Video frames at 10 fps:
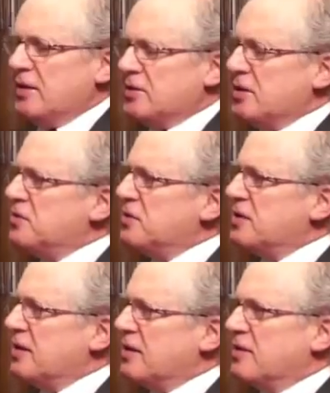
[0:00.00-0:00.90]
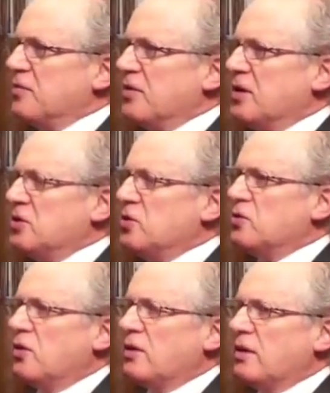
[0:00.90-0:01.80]
It's interesting. As you're
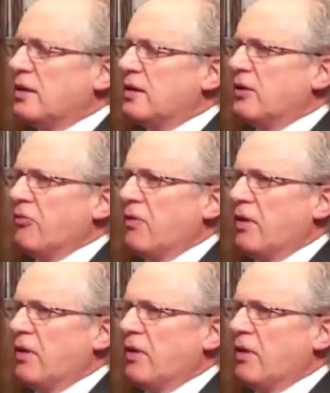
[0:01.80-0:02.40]
talking,